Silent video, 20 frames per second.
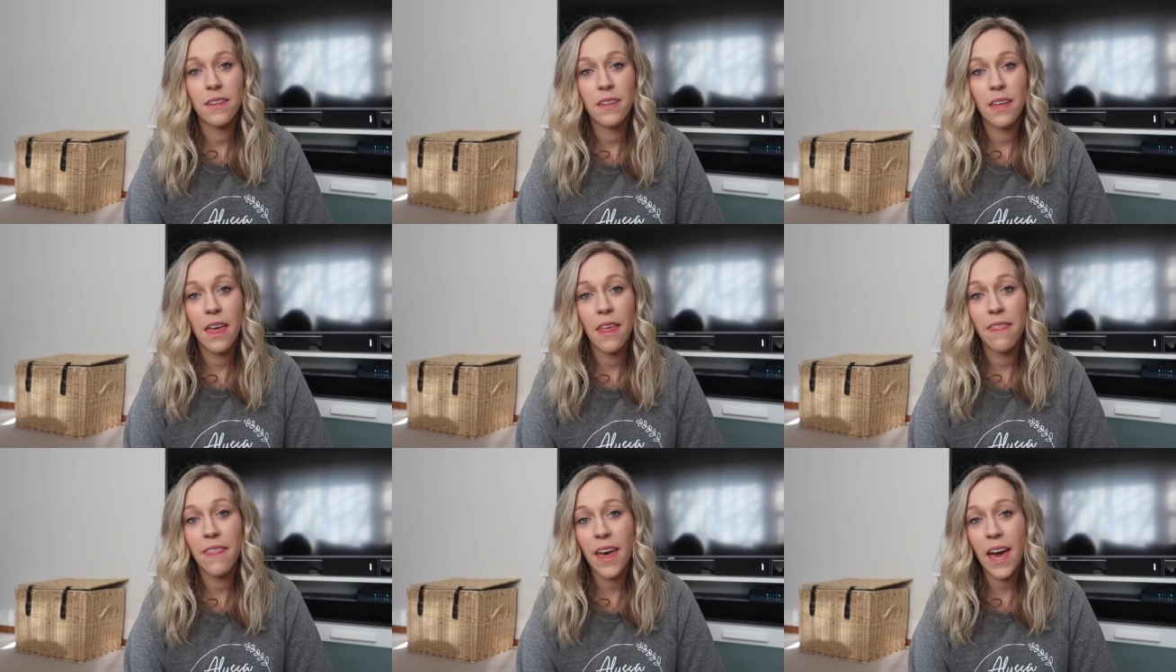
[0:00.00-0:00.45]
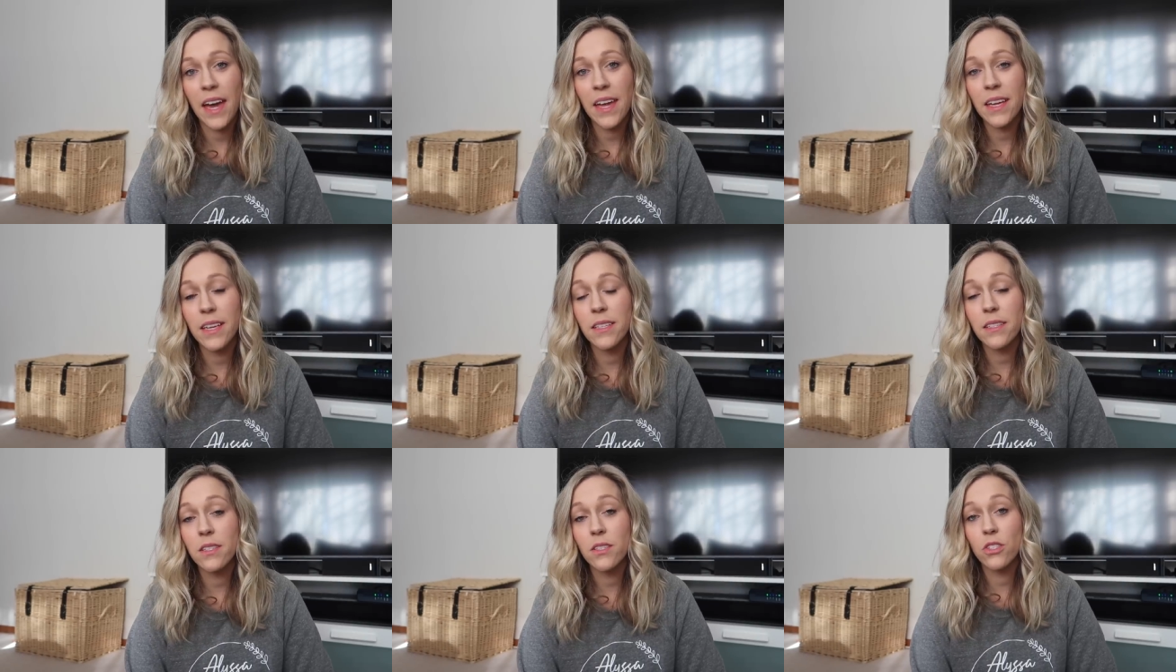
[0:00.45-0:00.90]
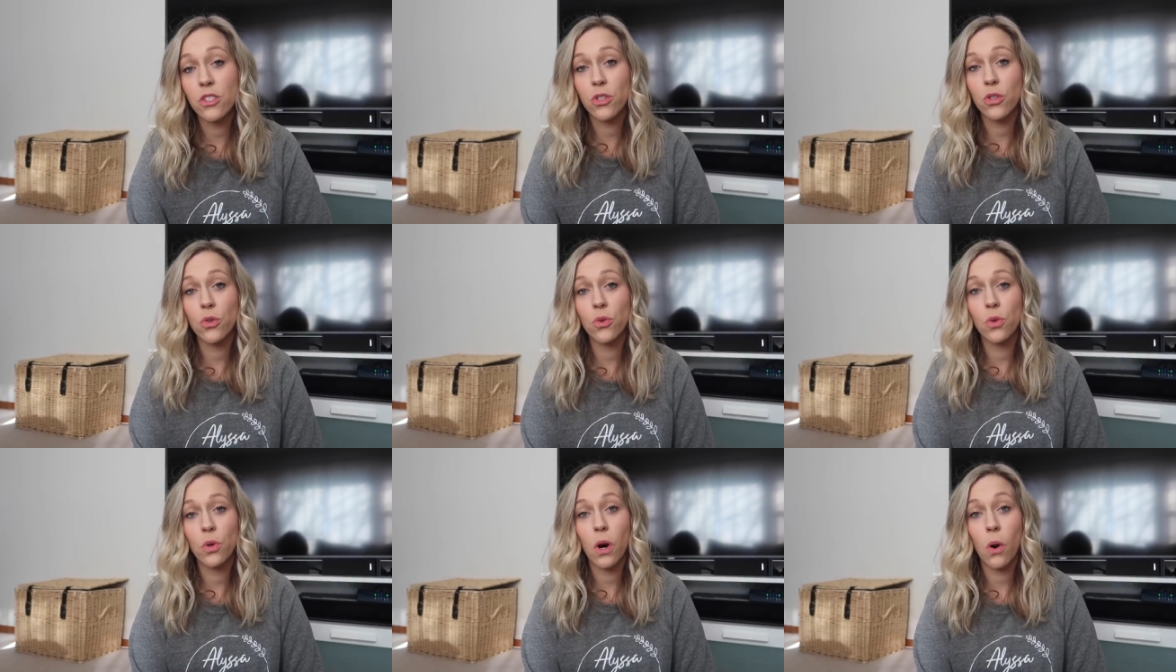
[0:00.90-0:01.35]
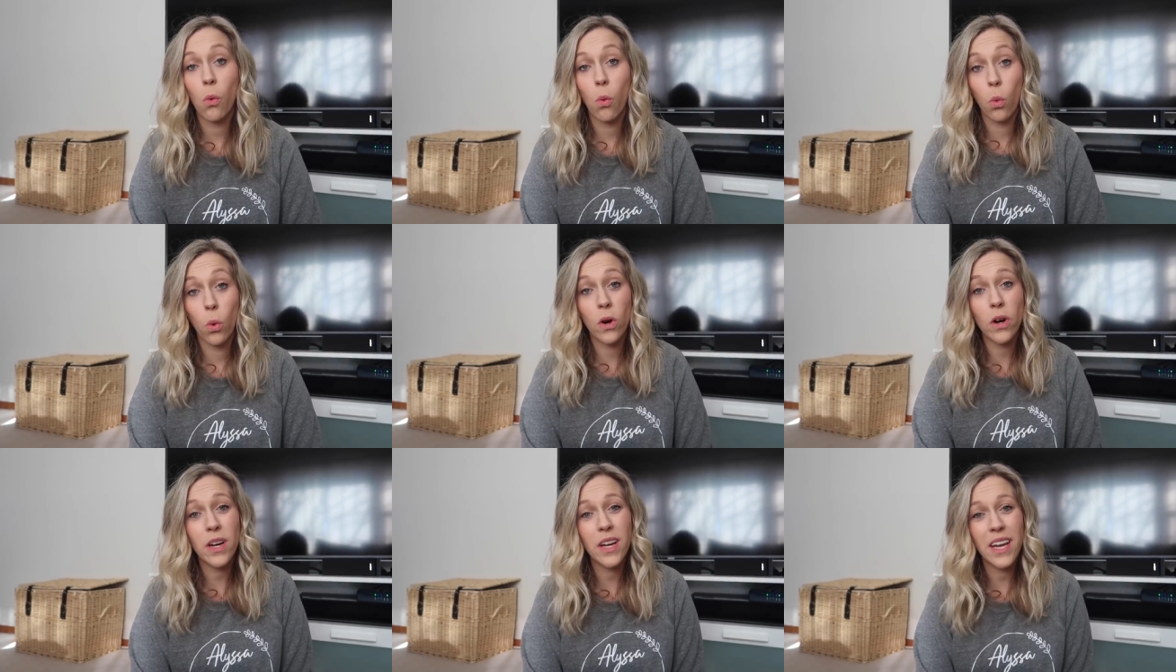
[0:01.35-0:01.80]
and that is to
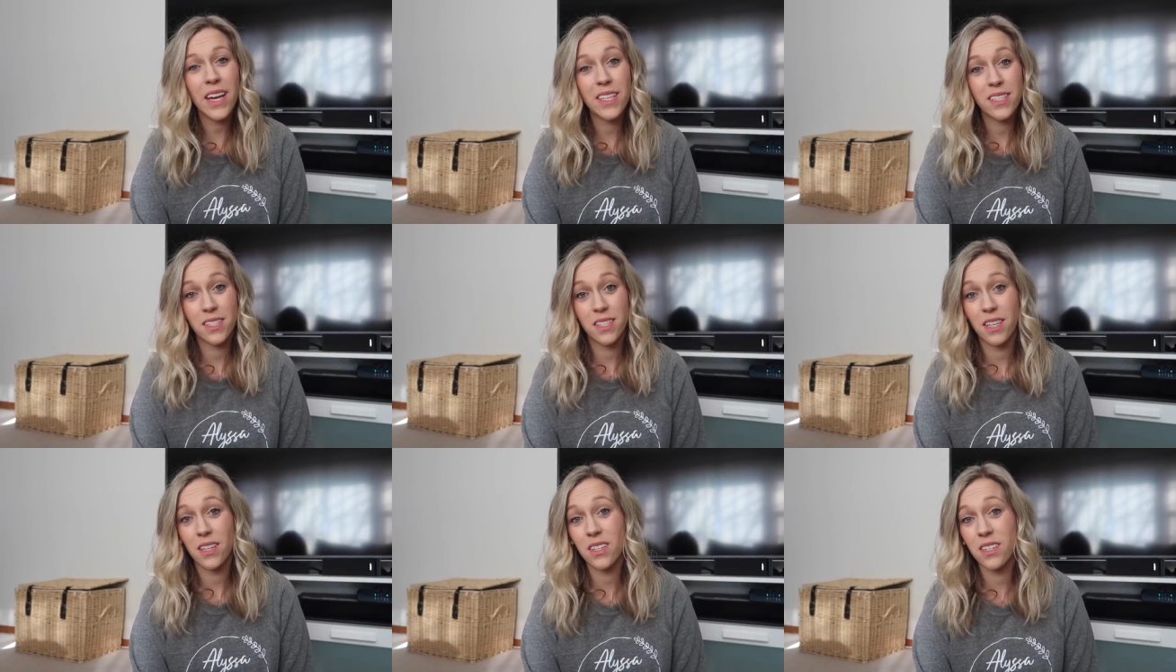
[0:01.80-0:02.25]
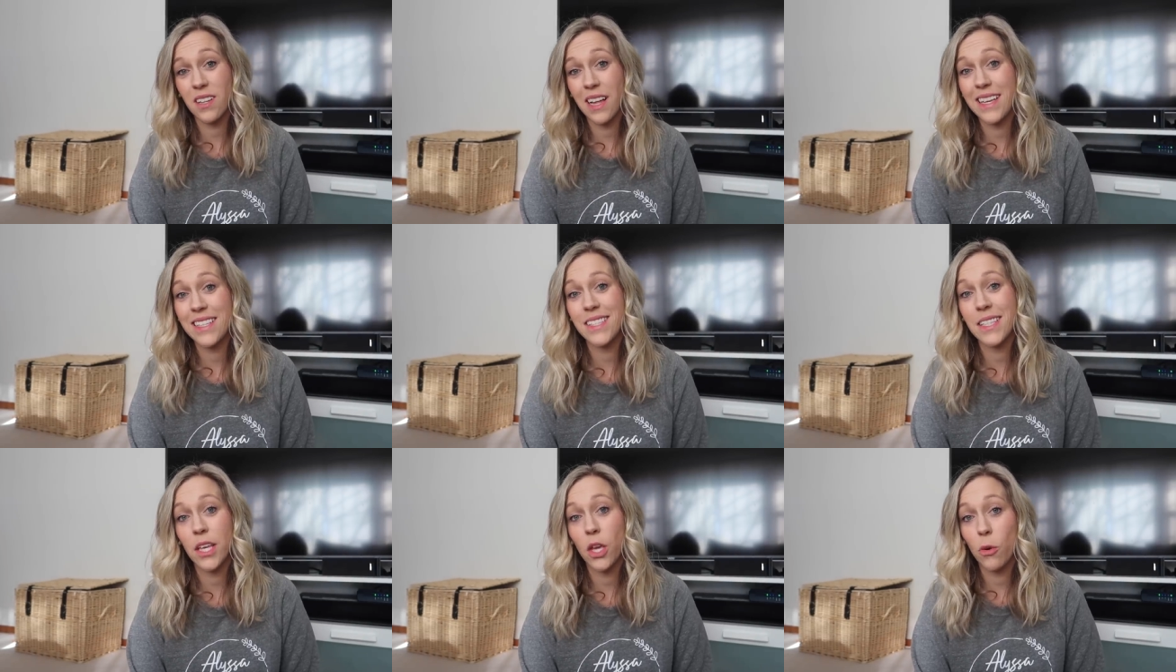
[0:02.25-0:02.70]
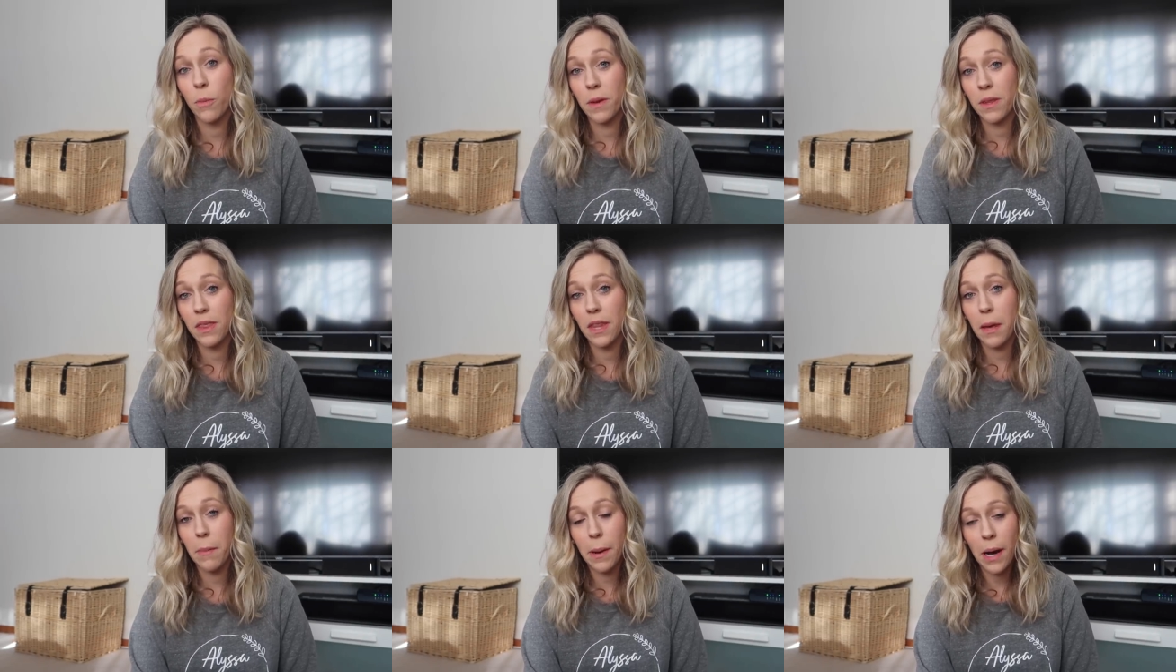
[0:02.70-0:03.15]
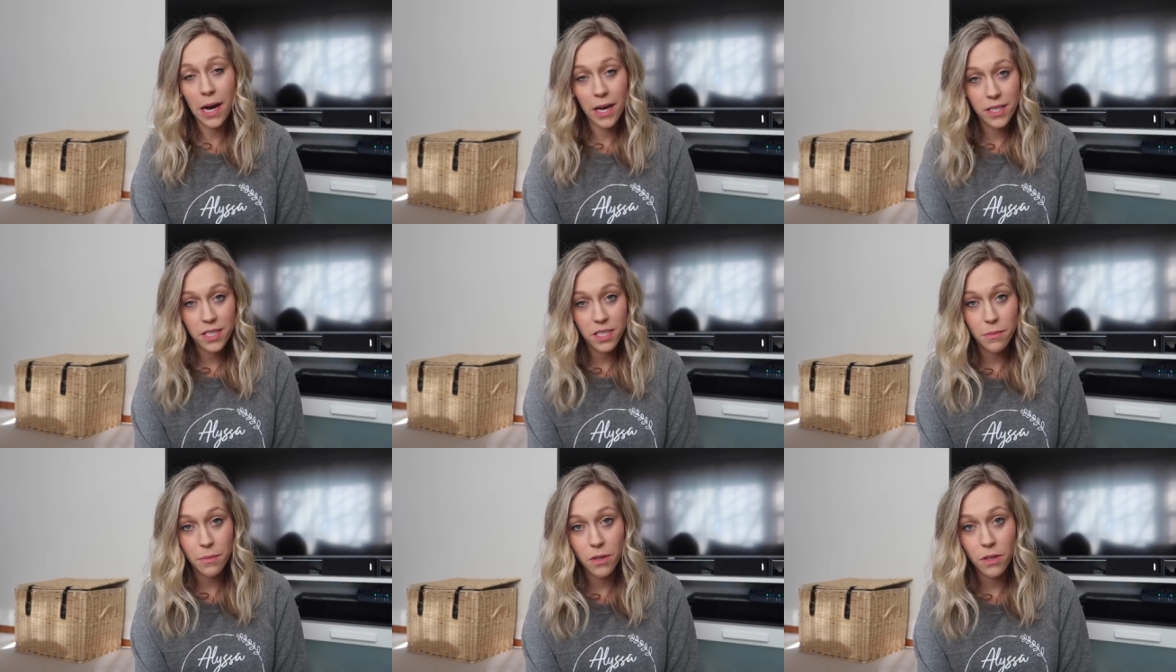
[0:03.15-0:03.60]
work as little as humanly
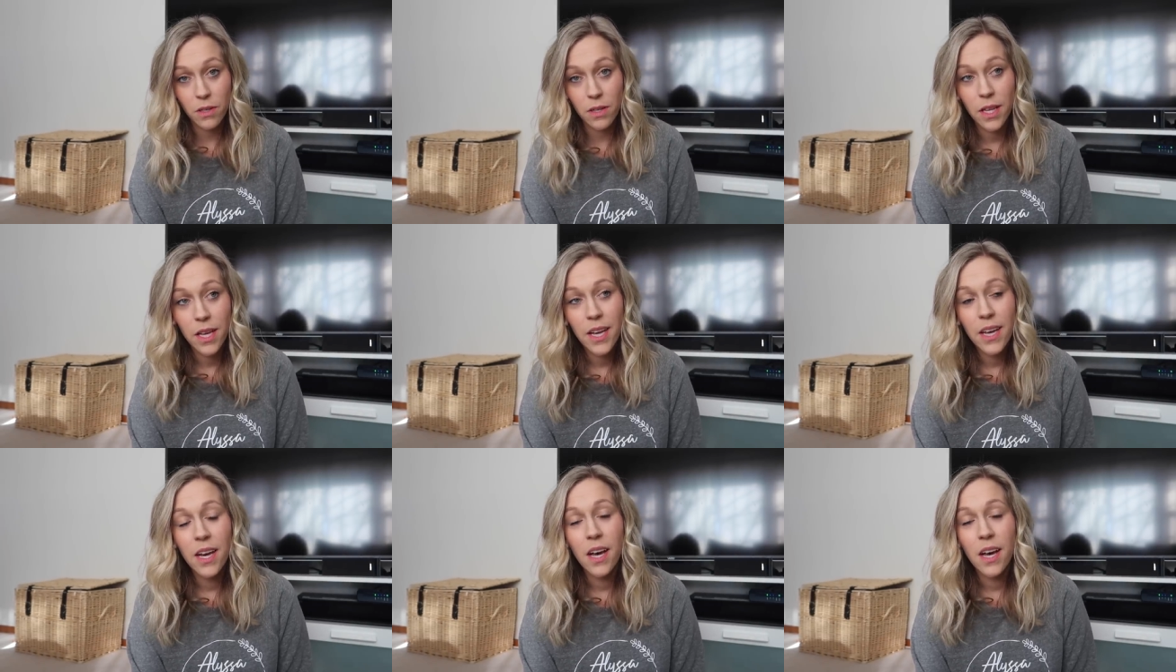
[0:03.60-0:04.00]
possible.